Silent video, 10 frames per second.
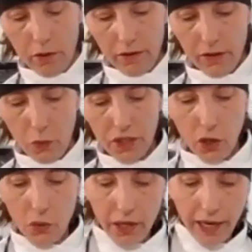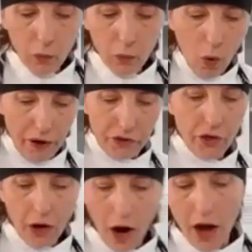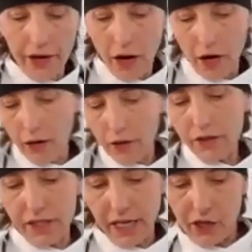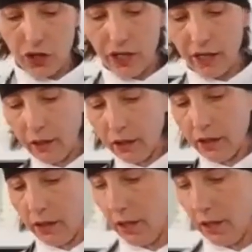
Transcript: so we don't get water on our station. There